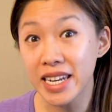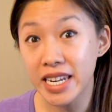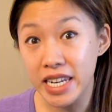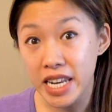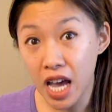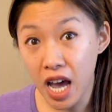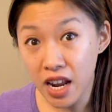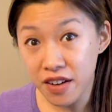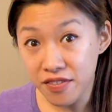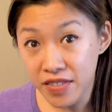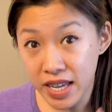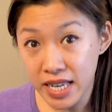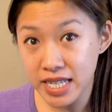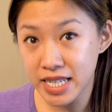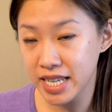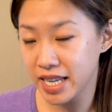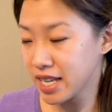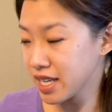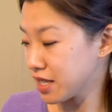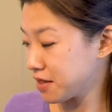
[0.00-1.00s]
not
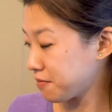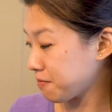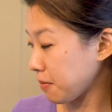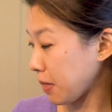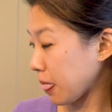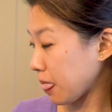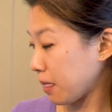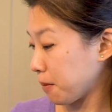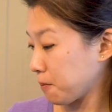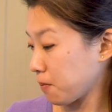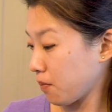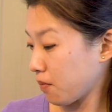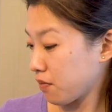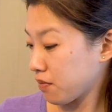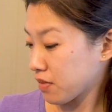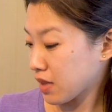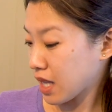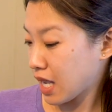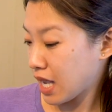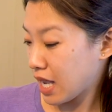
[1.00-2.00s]
venting.
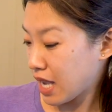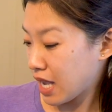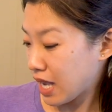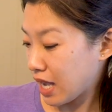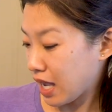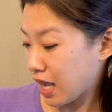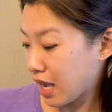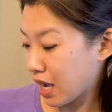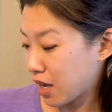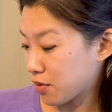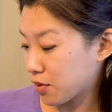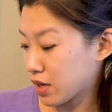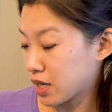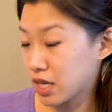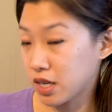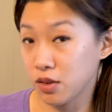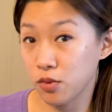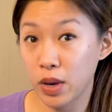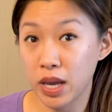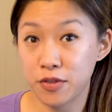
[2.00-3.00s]
And we're
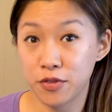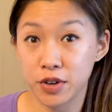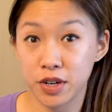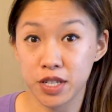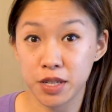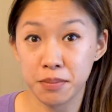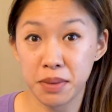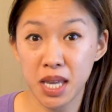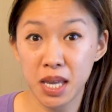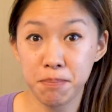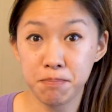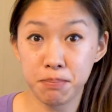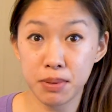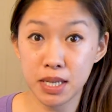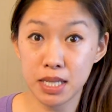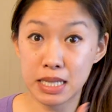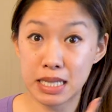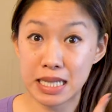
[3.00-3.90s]
gonna wait for it to beep.